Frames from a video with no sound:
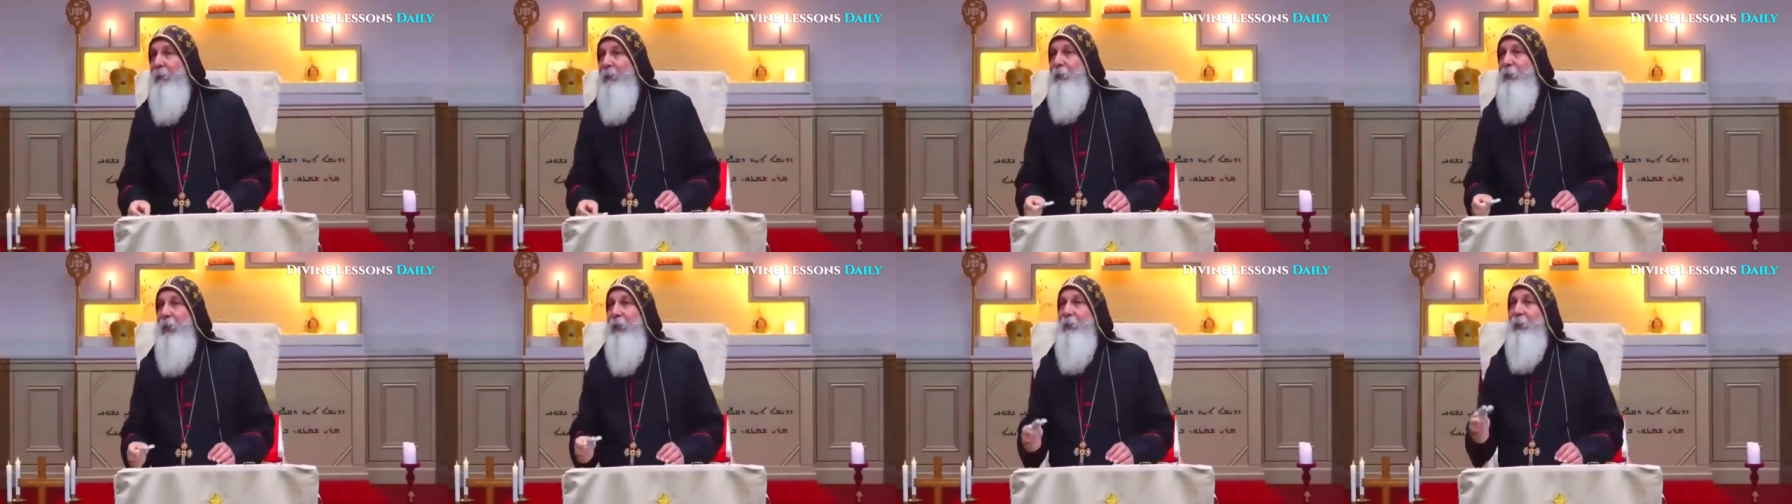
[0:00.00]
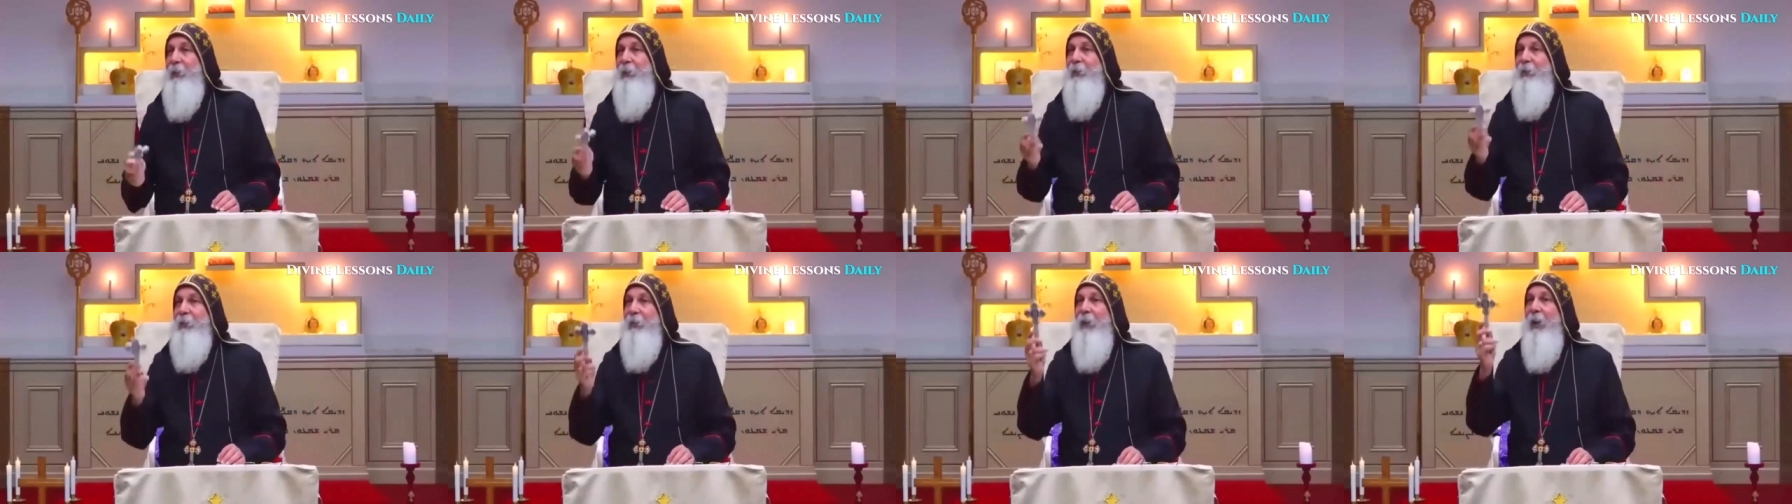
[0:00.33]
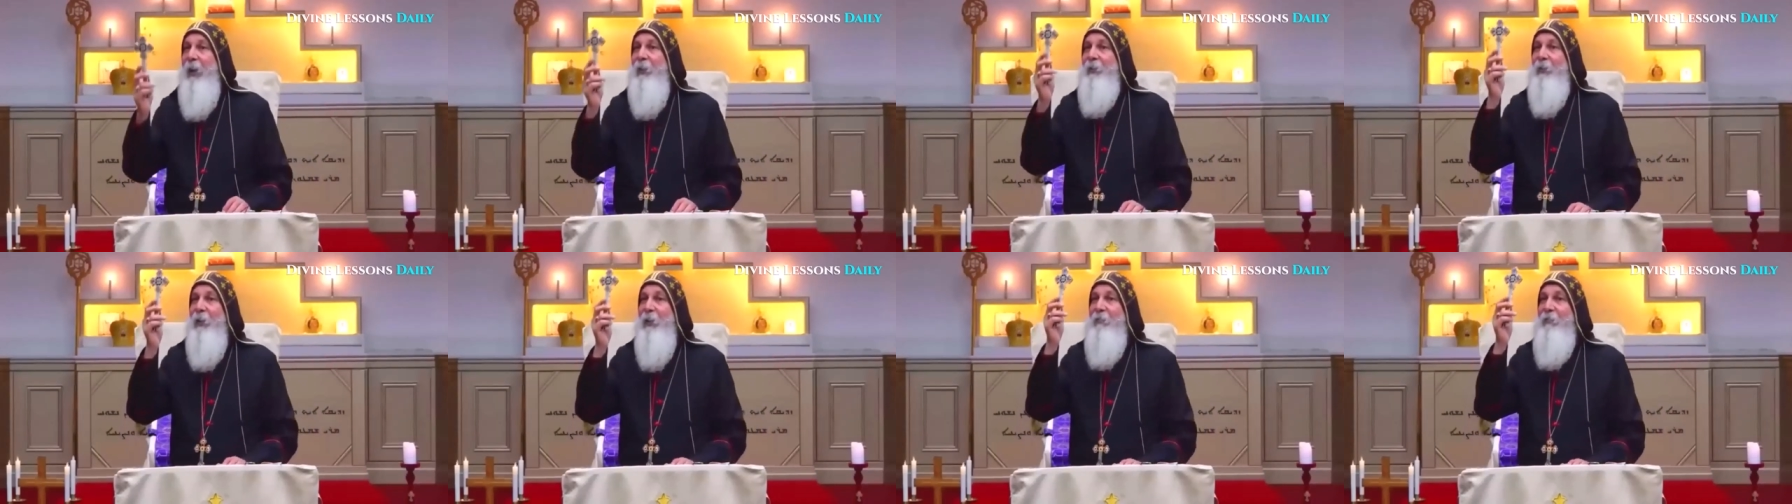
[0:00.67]
Jesus
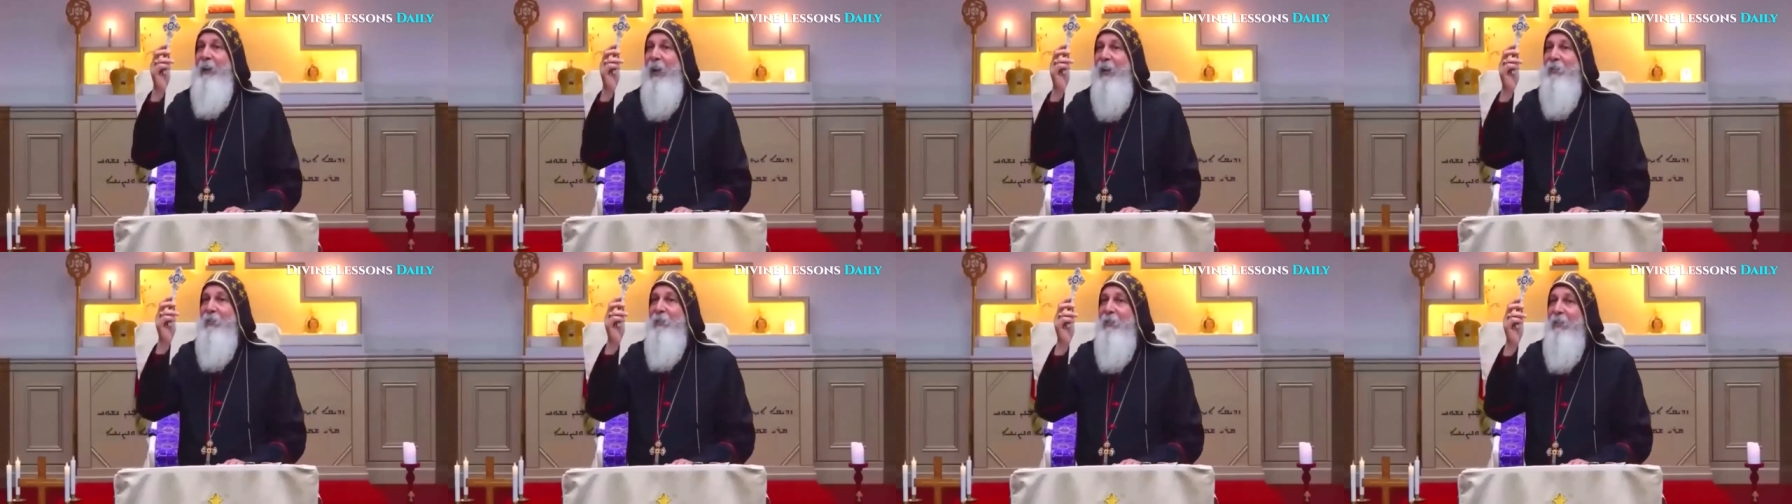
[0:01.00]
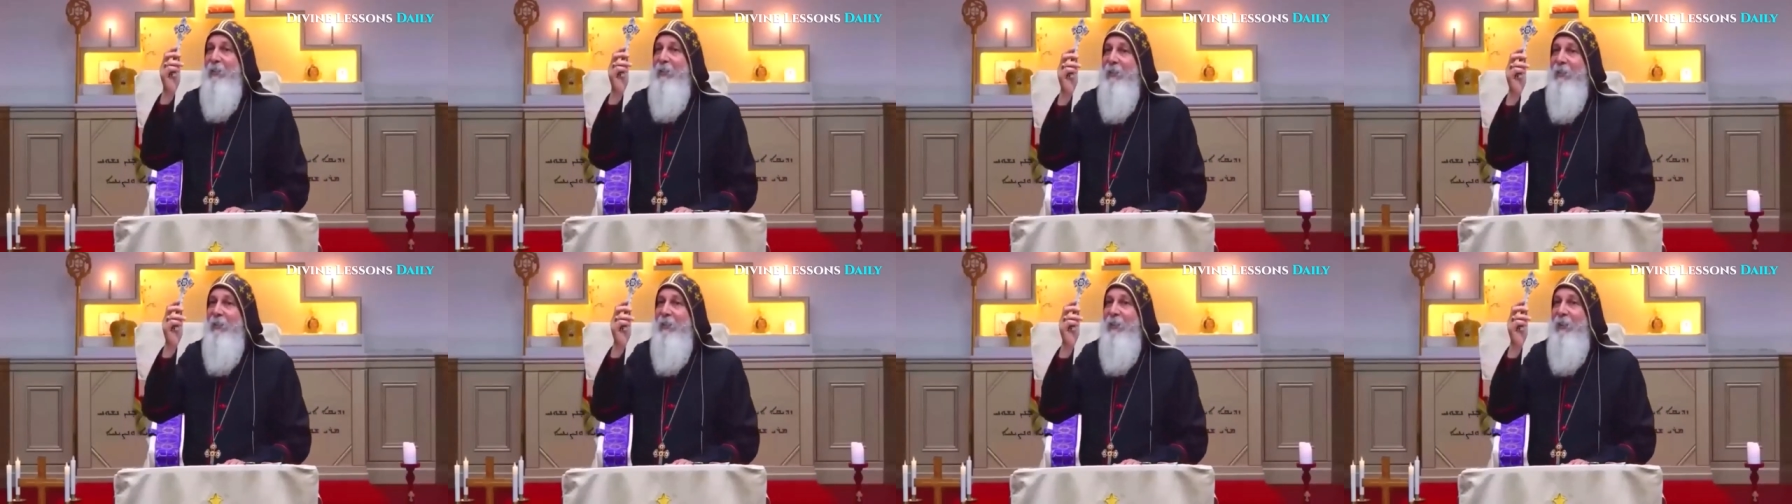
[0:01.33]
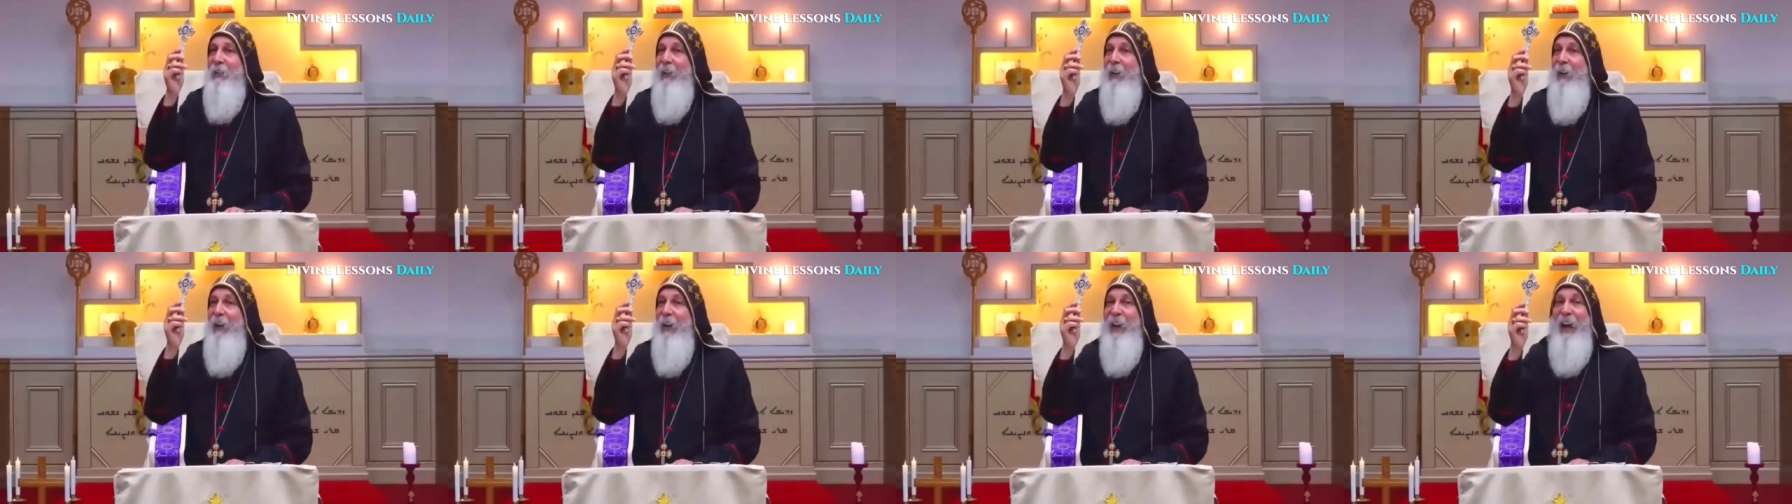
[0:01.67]
Christ of Nazareth.
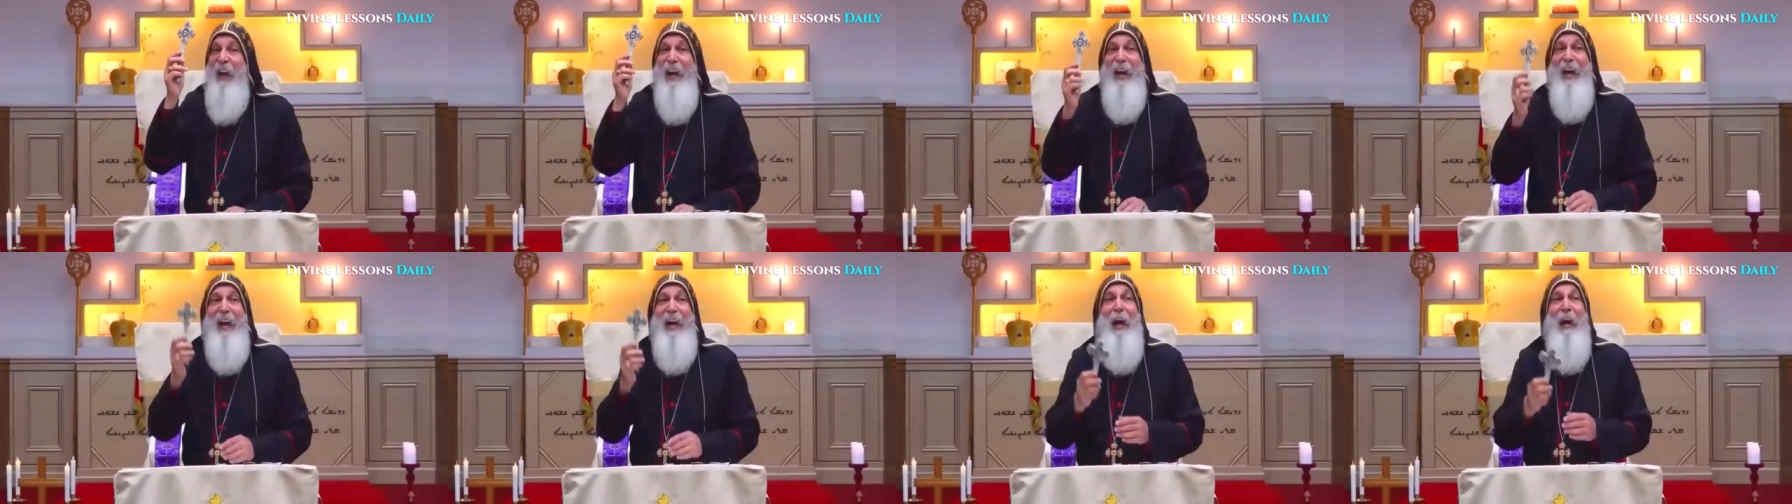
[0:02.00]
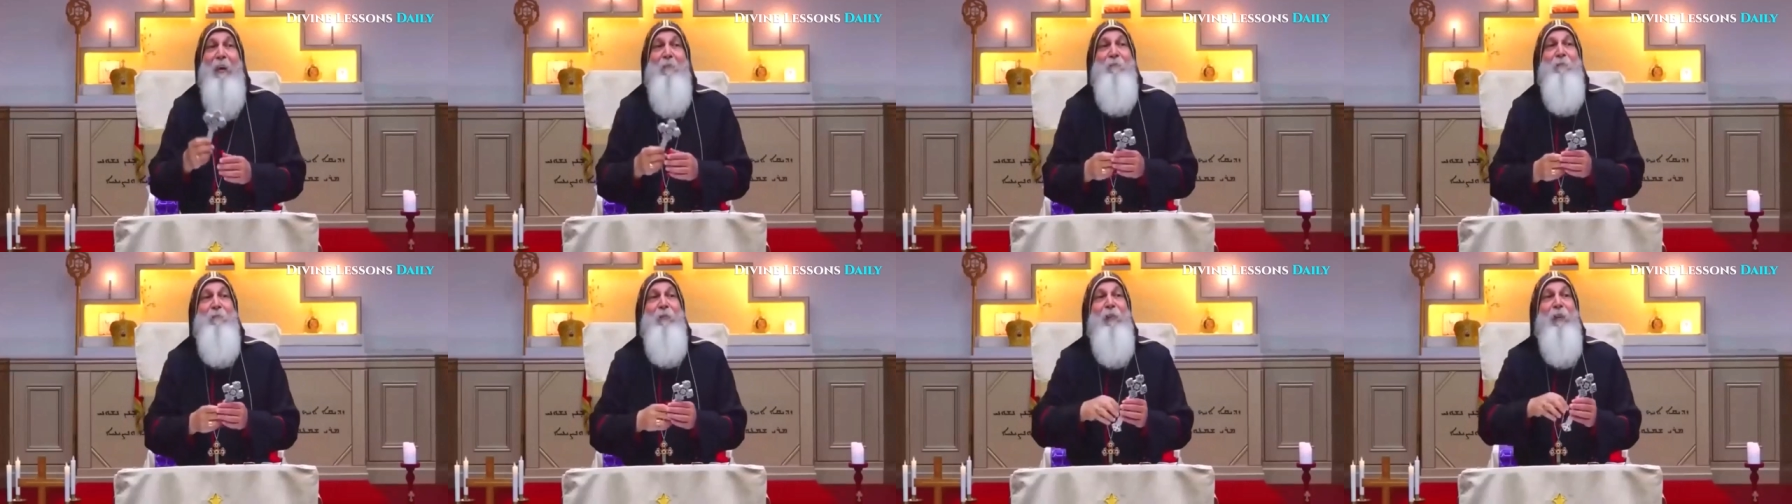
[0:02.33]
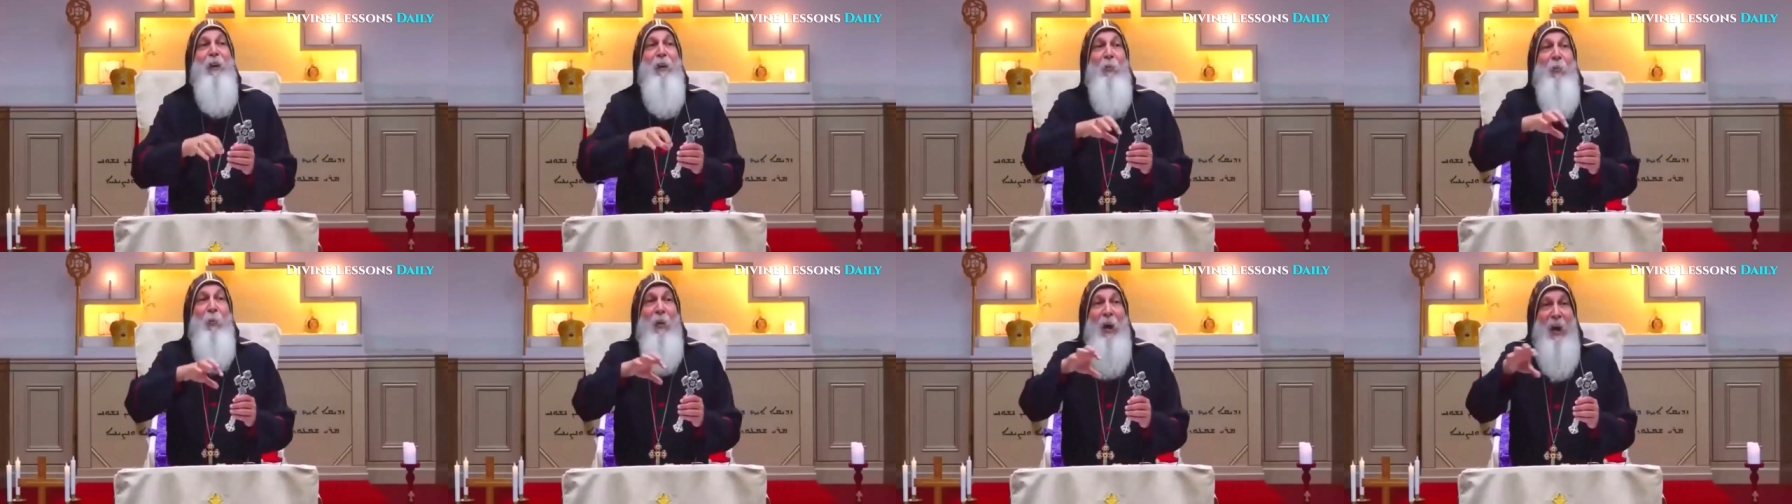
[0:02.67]

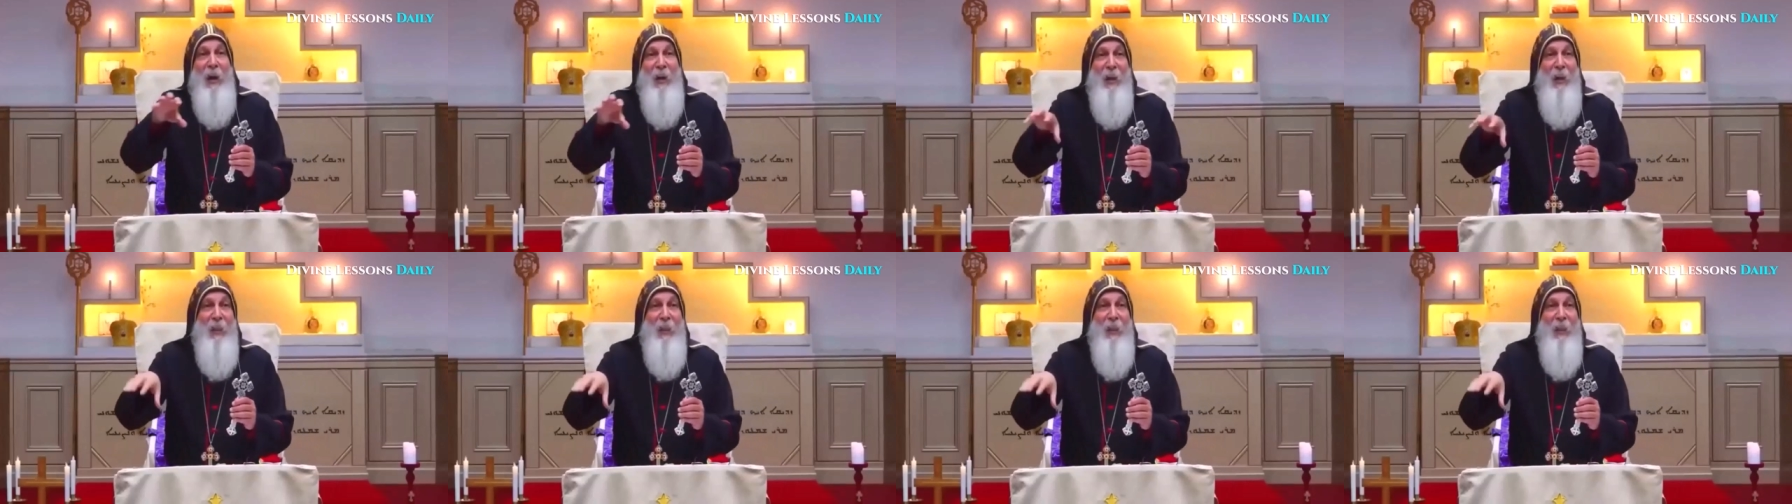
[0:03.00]
Everyone